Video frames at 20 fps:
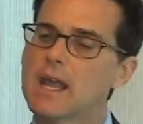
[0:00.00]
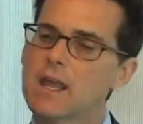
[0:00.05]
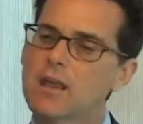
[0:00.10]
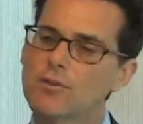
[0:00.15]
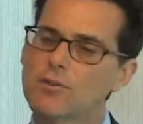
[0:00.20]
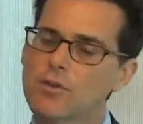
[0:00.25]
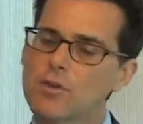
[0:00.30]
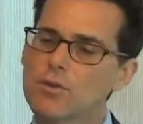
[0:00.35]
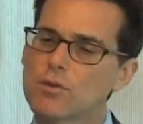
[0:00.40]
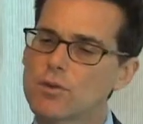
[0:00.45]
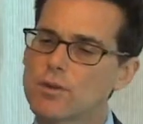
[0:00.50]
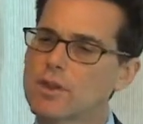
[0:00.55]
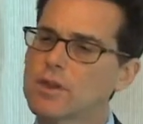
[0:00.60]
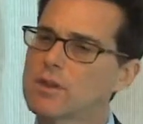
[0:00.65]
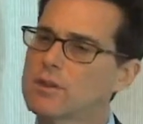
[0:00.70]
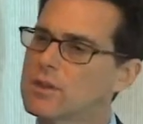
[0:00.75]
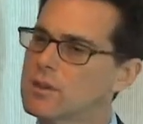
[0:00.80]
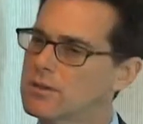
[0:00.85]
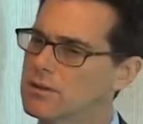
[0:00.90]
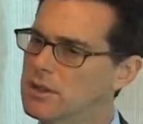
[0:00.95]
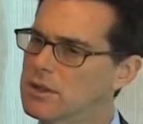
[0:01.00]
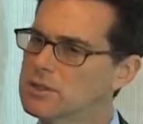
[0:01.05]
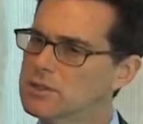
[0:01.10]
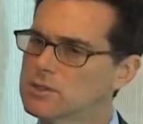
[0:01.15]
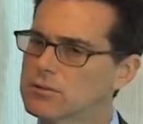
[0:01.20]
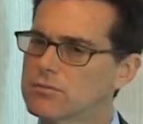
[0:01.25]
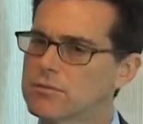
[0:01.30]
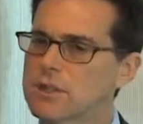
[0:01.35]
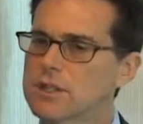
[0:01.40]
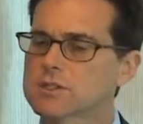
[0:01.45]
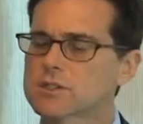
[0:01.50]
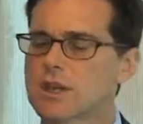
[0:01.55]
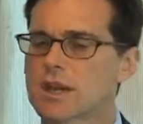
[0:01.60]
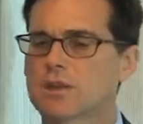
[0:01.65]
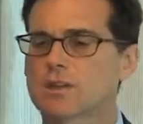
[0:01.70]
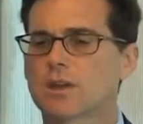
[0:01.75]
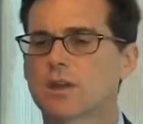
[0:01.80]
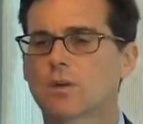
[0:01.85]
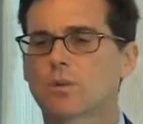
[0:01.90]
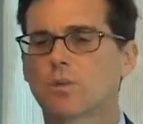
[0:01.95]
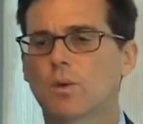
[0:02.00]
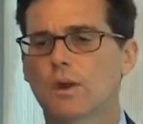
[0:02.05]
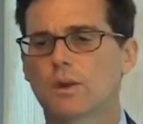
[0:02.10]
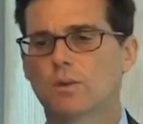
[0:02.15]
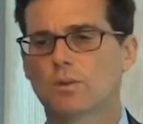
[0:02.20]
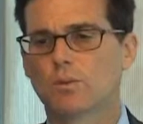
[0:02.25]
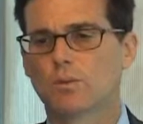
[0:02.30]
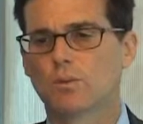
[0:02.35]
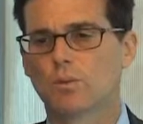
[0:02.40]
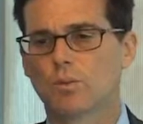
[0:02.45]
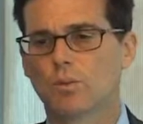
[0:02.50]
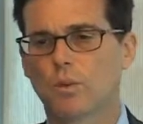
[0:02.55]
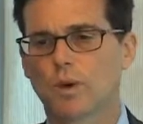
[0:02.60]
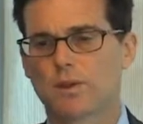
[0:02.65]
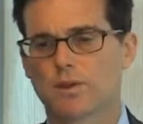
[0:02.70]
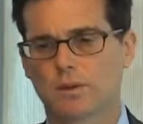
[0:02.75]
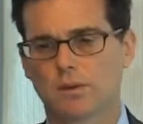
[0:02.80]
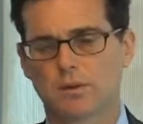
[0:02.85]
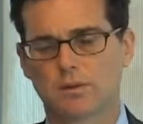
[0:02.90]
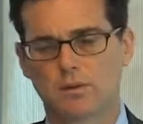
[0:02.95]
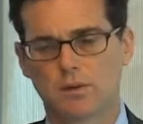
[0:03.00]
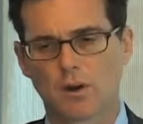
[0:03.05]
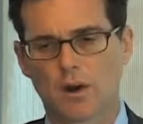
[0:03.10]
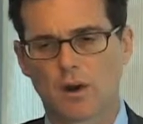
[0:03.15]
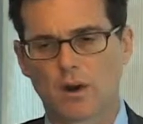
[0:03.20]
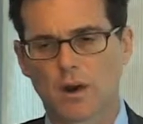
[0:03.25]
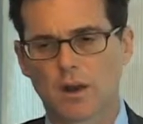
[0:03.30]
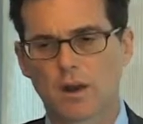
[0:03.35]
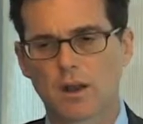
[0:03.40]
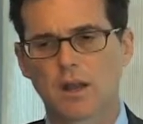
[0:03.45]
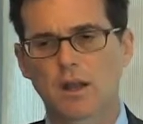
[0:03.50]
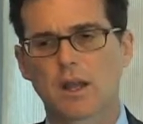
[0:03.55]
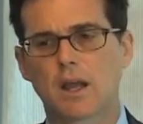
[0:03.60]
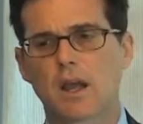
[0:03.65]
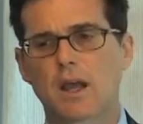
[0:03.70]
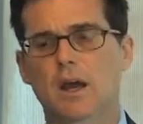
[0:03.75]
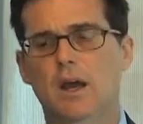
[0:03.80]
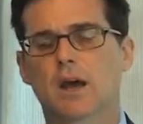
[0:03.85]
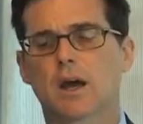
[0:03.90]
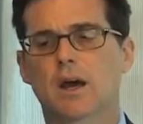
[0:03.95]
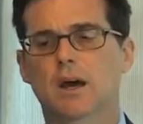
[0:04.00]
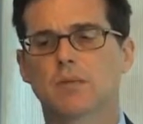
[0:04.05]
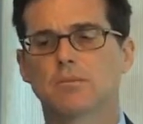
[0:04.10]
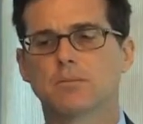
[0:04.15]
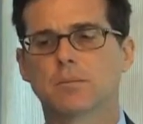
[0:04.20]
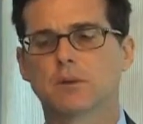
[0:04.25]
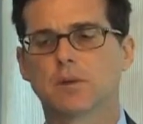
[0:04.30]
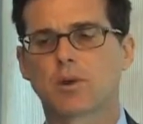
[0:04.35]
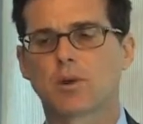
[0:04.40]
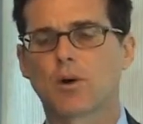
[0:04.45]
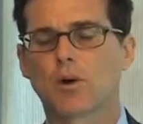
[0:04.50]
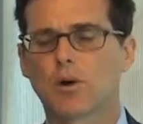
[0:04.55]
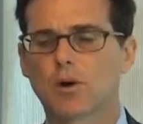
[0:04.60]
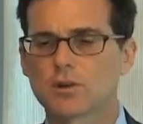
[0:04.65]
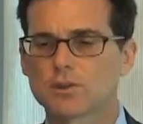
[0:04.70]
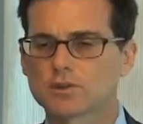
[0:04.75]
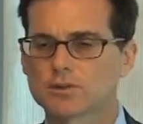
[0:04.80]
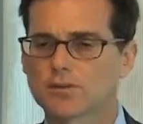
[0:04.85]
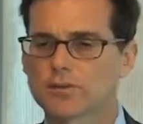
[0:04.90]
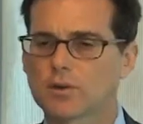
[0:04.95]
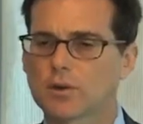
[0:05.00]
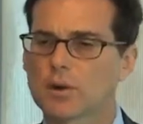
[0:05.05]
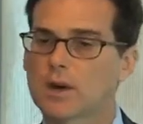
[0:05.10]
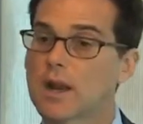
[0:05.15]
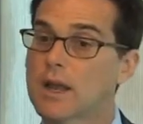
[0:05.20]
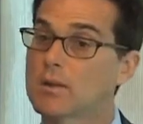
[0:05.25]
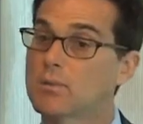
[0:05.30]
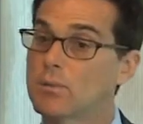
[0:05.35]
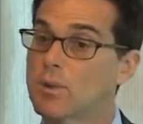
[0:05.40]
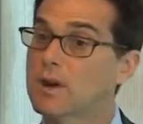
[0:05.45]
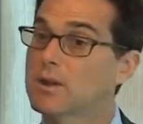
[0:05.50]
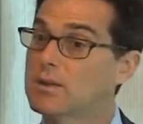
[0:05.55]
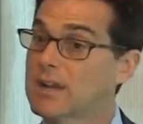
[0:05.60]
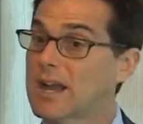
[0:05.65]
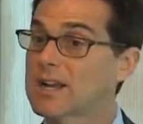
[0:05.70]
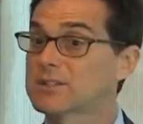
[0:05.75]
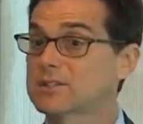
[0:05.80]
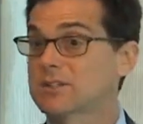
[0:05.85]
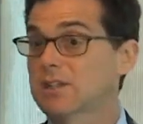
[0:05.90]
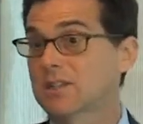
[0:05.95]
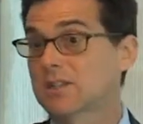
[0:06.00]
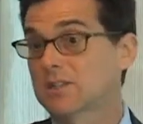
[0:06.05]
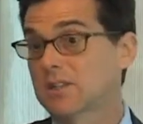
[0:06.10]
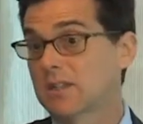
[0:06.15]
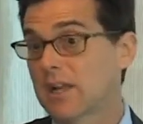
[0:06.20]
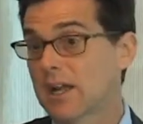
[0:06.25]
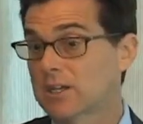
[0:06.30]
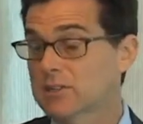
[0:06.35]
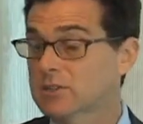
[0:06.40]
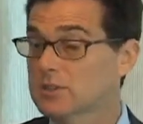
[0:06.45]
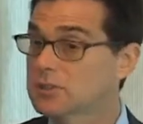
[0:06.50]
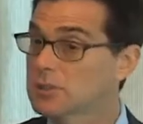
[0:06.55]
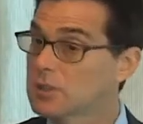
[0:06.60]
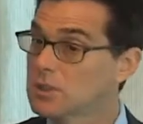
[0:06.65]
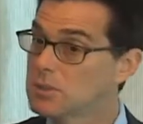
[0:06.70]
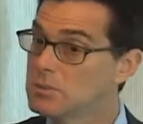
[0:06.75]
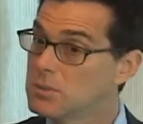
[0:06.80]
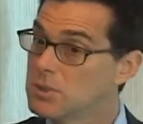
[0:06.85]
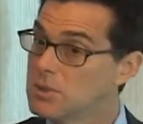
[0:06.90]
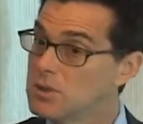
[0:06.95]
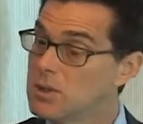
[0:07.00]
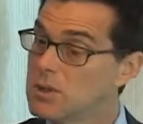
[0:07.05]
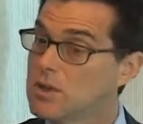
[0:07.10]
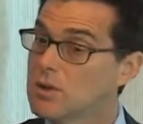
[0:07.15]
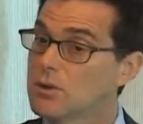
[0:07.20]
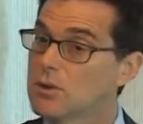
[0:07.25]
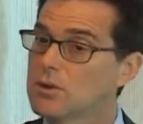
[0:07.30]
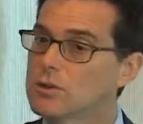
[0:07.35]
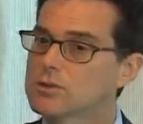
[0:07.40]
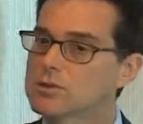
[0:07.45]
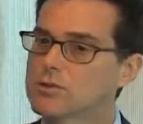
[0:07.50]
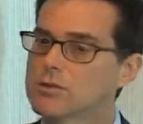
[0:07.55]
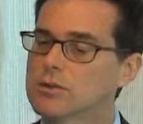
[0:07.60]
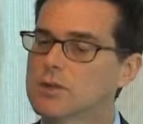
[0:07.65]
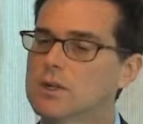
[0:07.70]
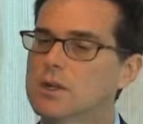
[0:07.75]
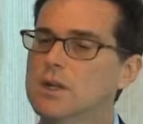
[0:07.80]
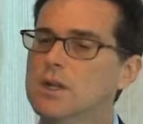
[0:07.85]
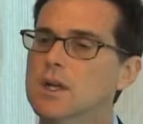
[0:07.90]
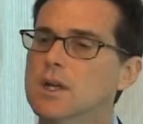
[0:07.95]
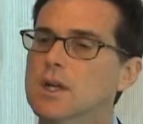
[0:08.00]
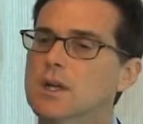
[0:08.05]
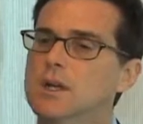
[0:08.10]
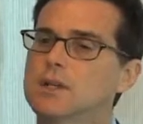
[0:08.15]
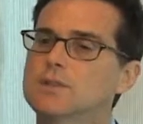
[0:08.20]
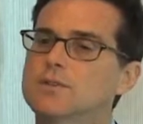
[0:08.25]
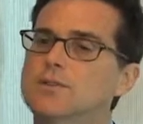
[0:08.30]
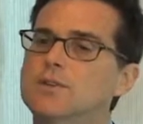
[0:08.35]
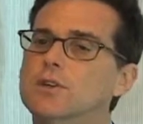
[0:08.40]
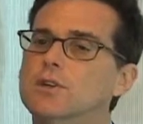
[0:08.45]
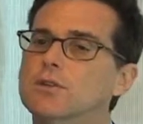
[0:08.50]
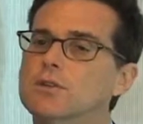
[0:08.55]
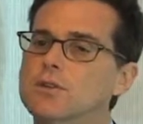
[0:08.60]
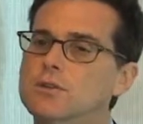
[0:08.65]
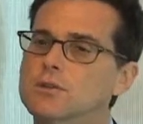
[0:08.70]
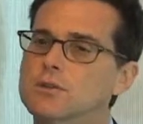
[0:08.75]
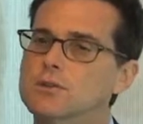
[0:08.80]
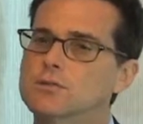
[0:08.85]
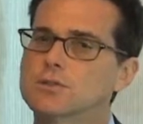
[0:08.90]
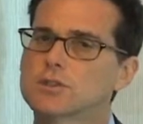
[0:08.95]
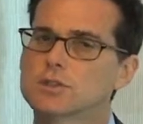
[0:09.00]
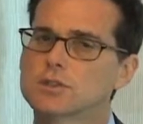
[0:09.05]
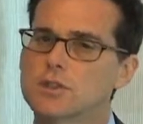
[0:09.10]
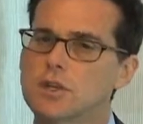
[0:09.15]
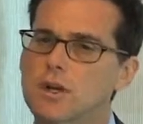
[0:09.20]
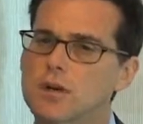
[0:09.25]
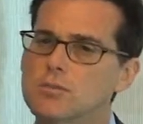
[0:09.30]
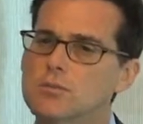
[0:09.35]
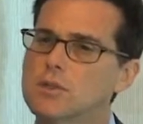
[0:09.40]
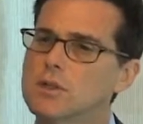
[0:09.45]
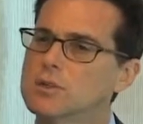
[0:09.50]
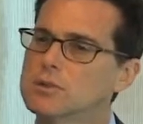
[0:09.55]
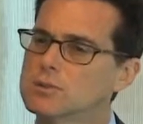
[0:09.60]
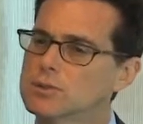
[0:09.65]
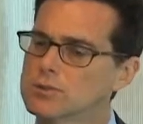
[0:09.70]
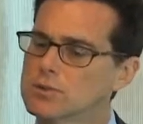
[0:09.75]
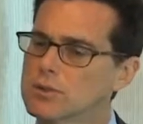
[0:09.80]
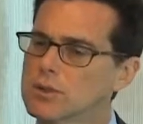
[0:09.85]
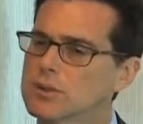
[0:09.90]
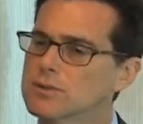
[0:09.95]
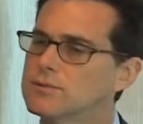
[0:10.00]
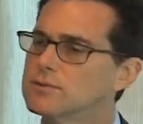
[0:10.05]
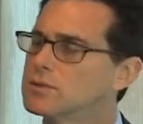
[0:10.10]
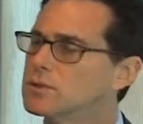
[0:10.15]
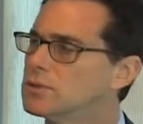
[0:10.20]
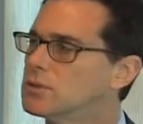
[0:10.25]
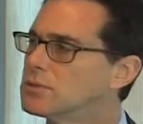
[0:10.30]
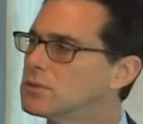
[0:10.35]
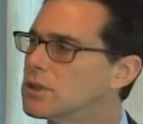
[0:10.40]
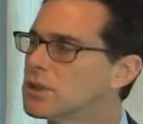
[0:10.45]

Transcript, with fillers: If you think there is a risk, I think what, what the NAR um, calls for and what actually the international community calls for is for you to do some sort of due